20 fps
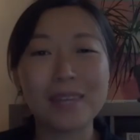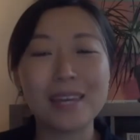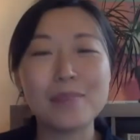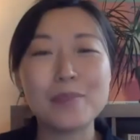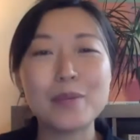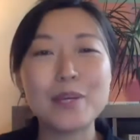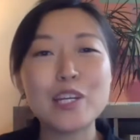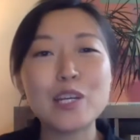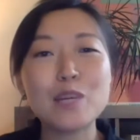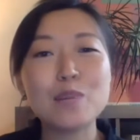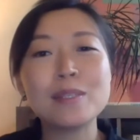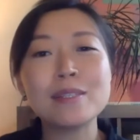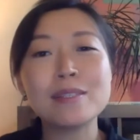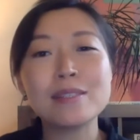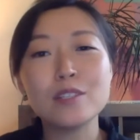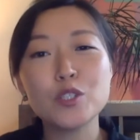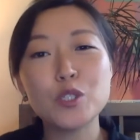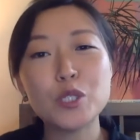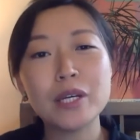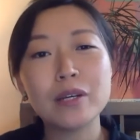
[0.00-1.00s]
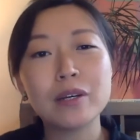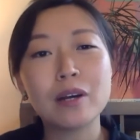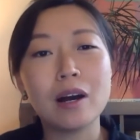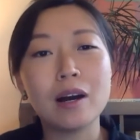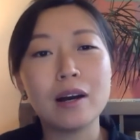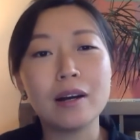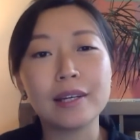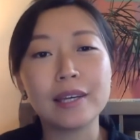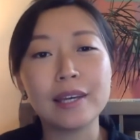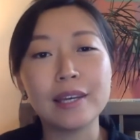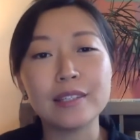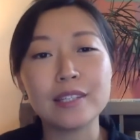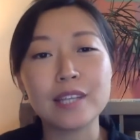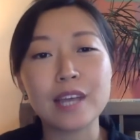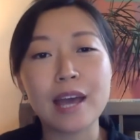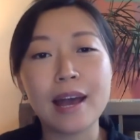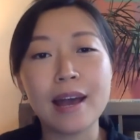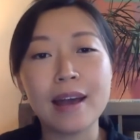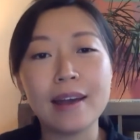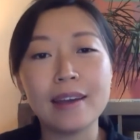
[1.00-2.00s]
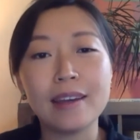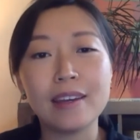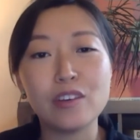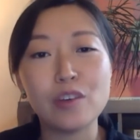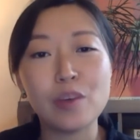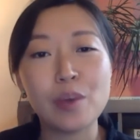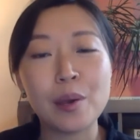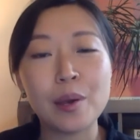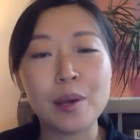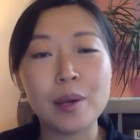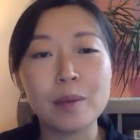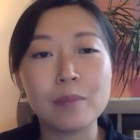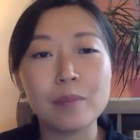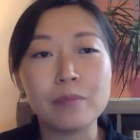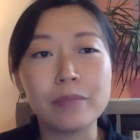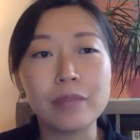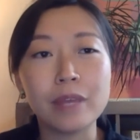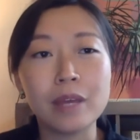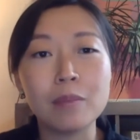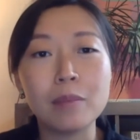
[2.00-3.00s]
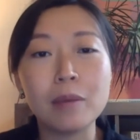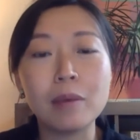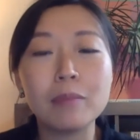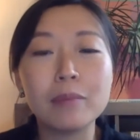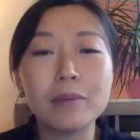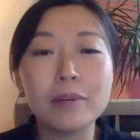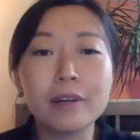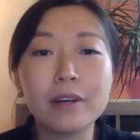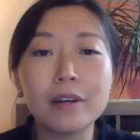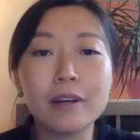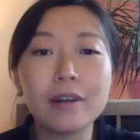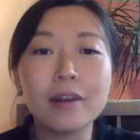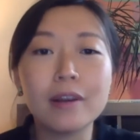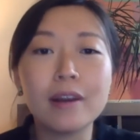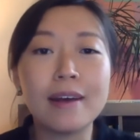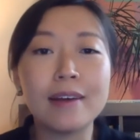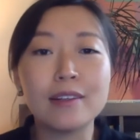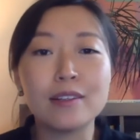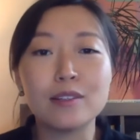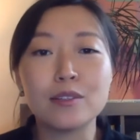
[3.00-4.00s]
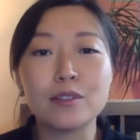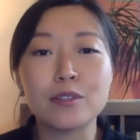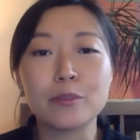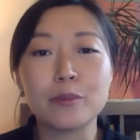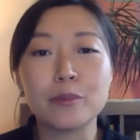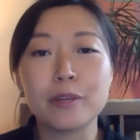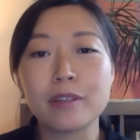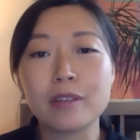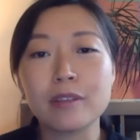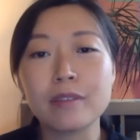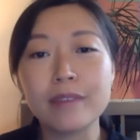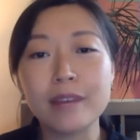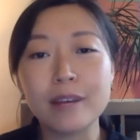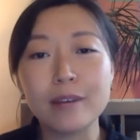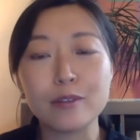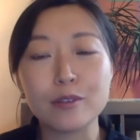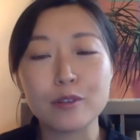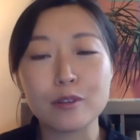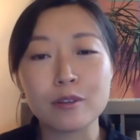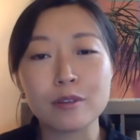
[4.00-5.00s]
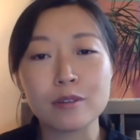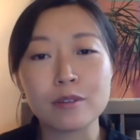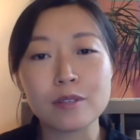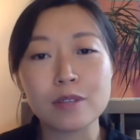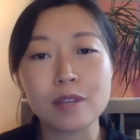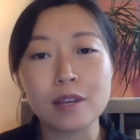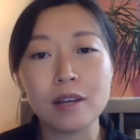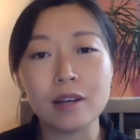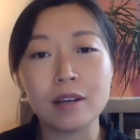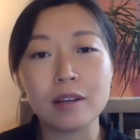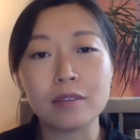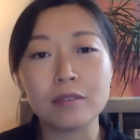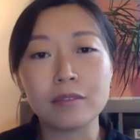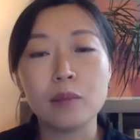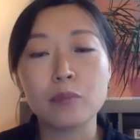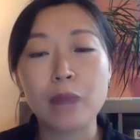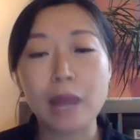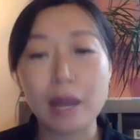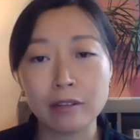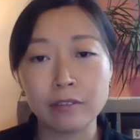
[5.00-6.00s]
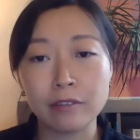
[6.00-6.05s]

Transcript: My name is LiJia Gong, and I am a member and one of the founders of Rad